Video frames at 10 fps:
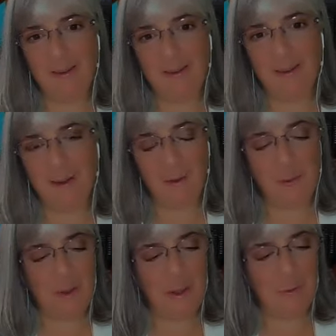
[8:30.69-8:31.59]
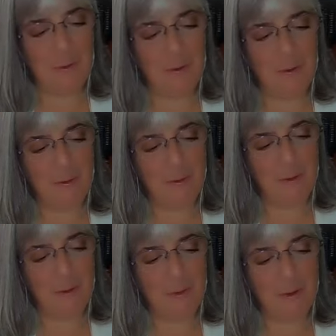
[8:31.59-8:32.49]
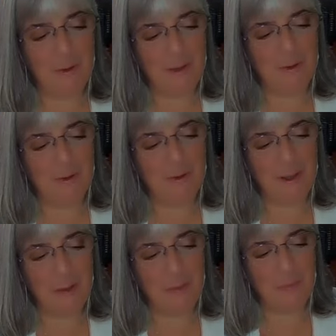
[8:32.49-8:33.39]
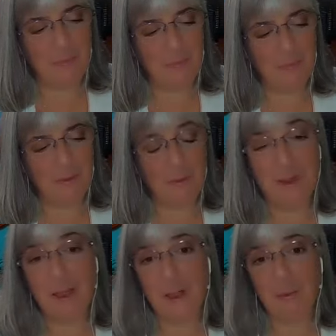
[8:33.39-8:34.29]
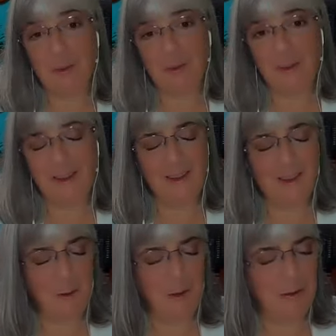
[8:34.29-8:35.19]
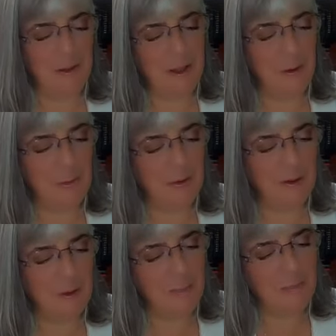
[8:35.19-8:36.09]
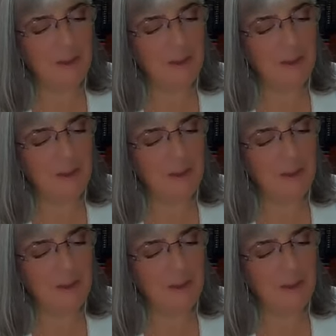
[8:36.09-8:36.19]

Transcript: So this one is relatable. I think they're all relatable though.